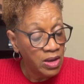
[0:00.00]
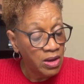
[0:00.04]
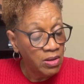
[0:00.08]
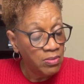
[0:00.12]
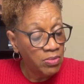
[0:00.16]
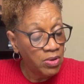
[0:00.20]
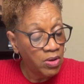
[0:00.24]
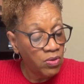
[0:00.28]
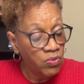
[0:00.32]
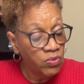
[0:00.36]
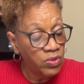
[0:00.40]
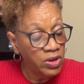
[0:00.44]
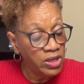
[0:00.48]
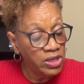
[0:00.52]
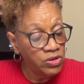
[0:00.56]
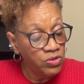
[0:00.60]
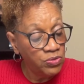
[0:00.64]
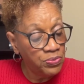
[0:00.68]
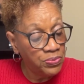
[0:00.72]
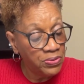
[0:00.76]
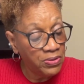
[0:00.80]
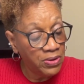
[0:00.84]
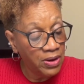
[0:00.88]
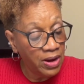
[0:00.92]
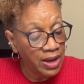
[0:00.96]
But when you
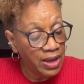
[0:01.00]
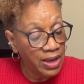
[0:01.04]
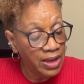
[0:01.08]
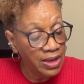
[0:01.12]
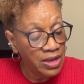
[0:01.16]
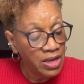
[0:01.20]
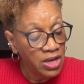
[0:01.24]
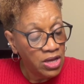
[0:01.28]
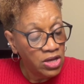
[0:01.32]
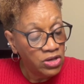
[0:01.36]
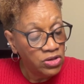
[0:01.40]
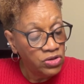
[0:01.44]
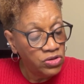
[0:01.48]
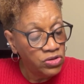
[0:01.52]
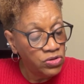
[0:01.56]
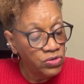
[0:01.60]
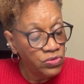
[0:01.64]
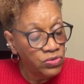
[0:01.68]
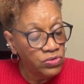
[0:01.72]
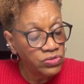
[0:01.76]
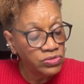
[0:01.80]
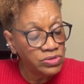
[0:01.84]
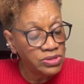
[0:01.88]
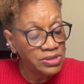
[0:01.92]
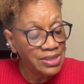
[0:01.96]
pray,
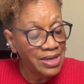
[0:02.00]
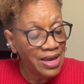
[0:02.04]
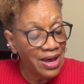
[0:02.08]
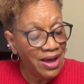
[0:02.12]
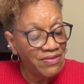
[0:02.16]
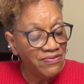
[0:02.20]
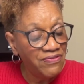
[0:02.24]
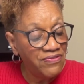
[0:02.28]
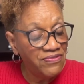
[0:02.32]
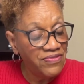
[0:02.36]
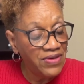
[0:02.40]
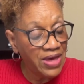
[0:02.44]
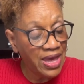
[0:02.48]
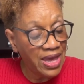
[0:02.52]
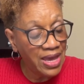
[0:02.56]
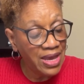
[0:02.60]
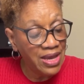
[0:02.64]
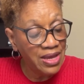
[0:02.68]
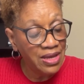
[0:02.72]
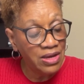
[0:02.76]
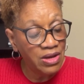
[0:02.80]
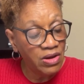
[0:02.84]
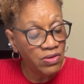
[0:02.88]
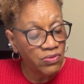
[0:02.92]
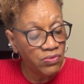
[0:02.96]
use not
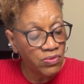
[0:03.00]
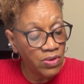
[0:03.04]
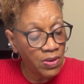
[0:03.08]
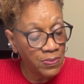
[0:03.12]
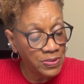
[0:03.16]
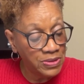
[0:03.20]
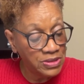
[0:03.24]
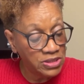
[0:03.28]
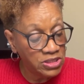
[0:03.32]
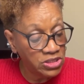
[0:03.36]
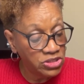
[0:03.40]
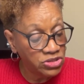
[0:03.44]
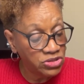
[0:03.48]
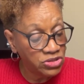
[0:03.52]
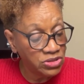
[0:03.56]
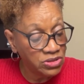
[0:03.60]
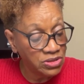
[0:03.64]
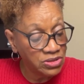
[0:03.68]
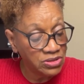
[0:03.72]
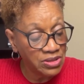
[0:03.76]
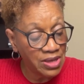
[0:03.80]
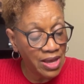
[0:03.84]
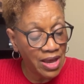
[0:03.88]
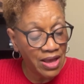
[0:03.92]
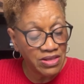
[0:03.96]
vain
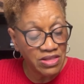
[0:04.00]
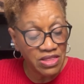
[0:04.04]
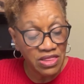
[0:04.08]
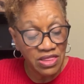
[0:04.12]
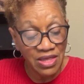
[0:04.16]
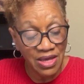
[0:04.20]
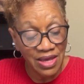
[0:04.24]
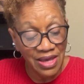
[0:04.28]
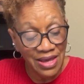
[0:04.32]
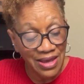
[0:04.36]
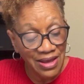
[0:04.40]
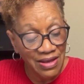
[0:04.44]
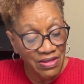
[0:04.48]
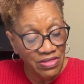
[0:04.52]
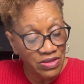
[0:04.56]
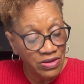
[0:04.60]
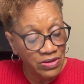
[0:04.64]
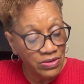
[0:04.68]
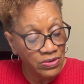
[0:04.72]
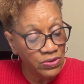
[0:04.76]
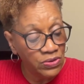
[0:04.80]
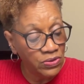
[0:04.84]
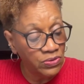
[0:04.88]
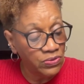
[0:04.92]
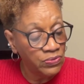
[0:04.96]
repetitions as the
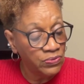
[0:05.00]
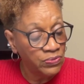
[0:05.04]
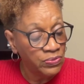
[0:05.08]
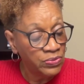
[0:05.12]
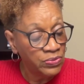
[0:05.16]
heathen do,